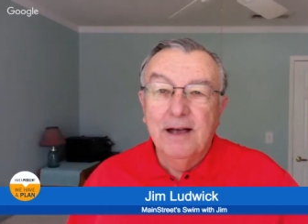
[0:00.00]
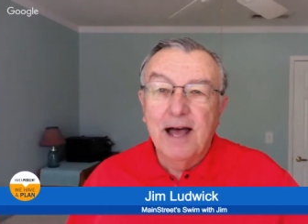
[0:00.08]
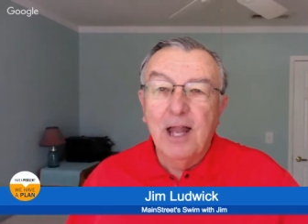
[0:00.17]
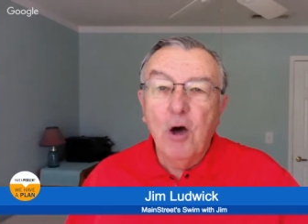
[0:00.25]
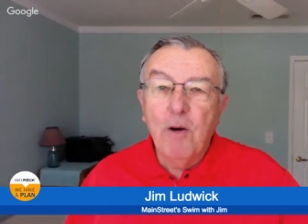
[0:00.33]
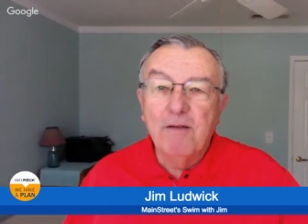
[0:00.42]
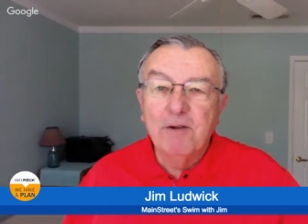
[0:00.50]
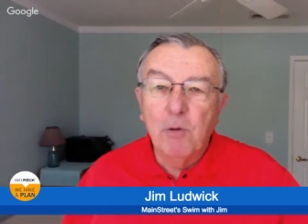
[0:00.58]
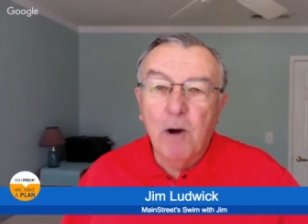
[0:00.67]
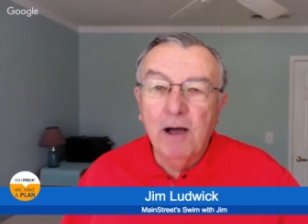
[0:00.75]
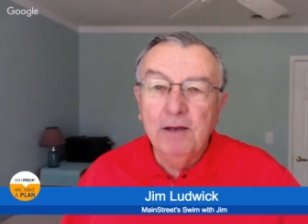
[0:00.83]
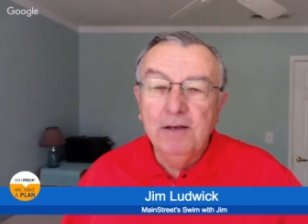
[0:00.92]
Hello,
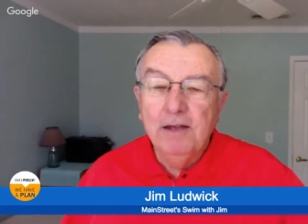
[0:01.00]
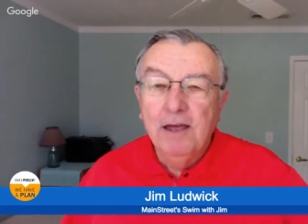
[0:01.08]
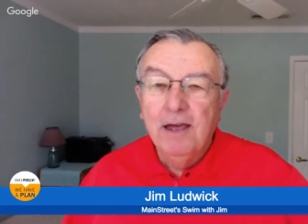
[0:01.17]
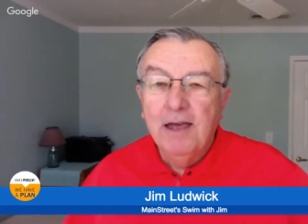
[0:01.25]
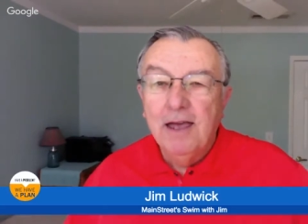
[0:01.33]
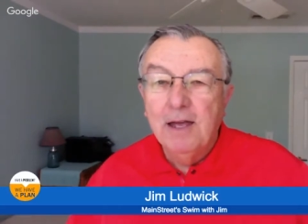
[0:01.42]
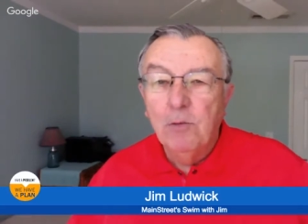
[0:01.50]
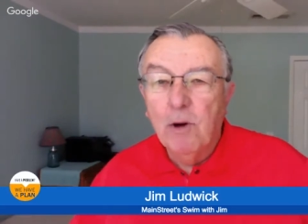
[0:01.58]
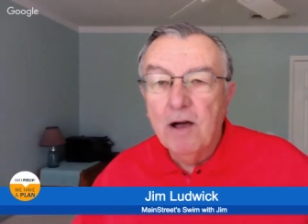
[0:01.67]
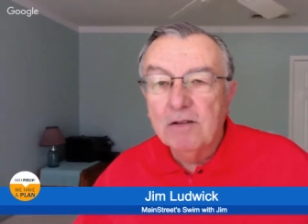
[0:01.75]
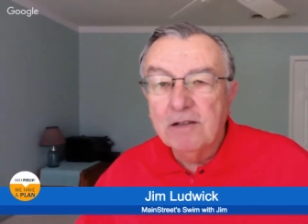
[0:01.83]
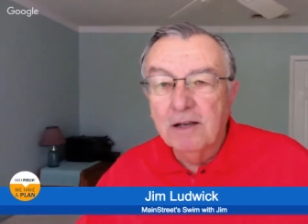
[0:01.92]
everyone, and
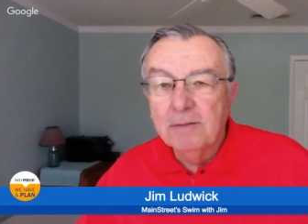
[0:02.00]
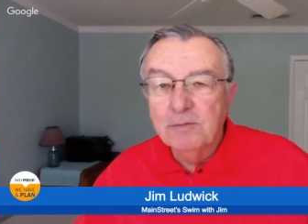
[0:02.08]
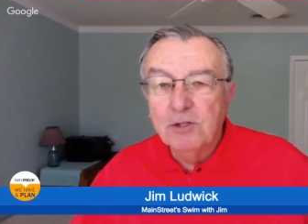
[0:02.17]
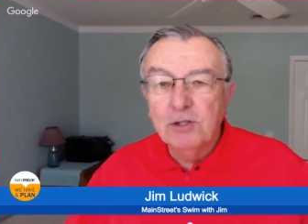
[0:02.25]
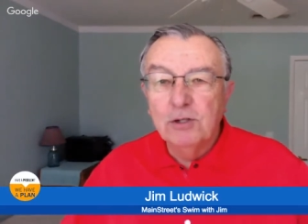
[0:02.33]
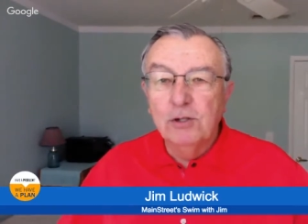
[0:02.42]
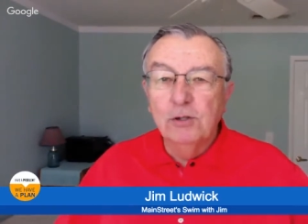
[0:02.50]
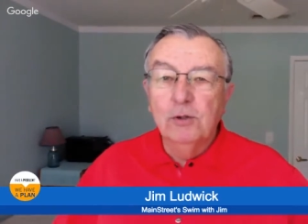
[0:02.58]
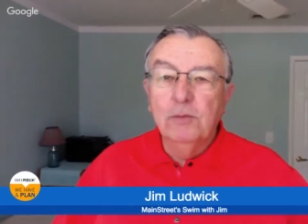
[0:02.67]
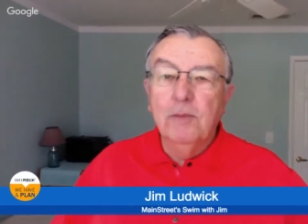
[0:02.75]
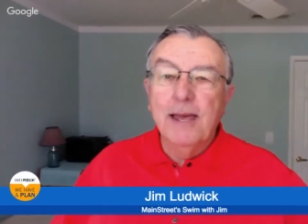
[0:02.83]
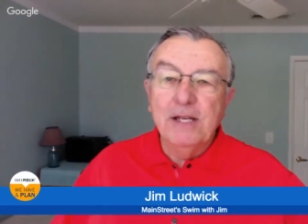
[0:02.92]
welcome
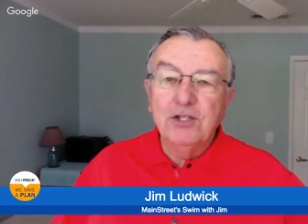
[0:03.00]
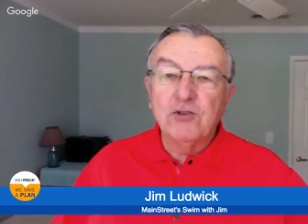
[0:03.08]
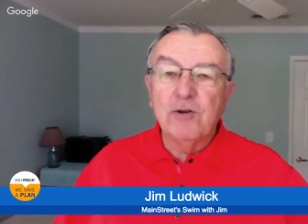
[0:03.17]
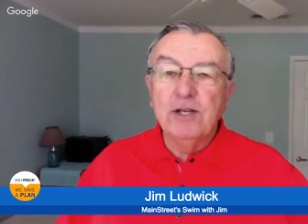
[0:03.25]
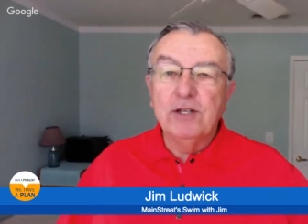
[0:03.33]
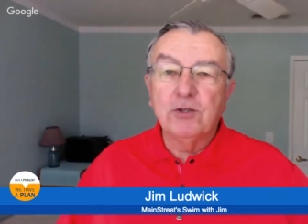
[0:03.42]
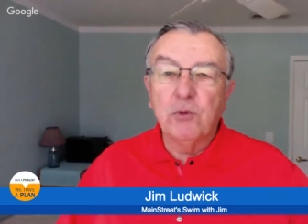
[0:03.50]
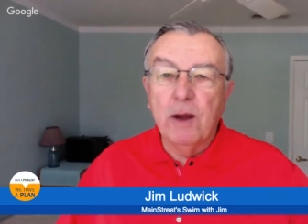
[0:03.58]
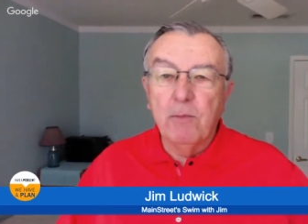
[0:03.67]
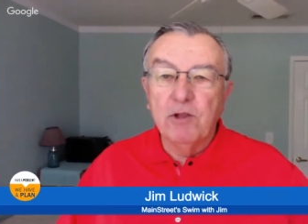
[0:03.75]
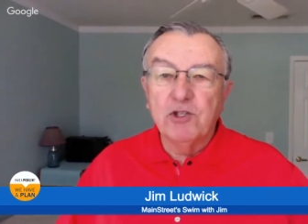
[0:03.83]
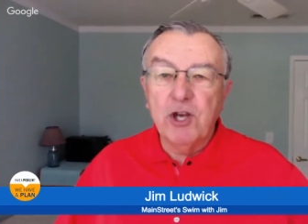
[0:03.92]
to Main Street
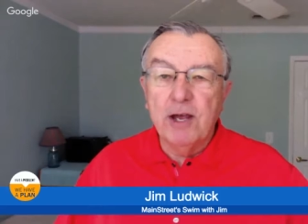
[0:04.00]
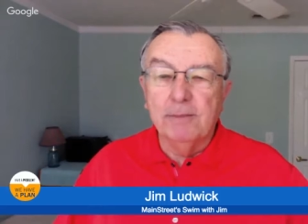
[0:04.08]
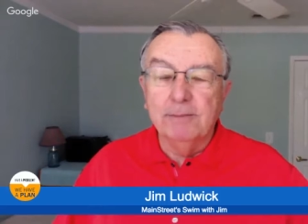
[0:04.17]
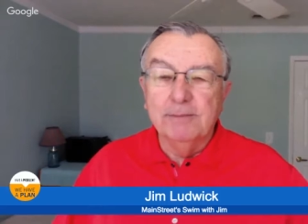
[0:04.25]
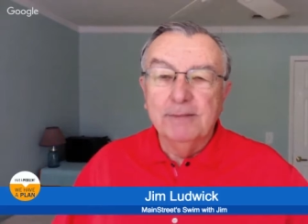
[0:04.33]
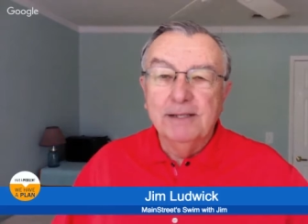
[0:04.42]
Swim with Jim.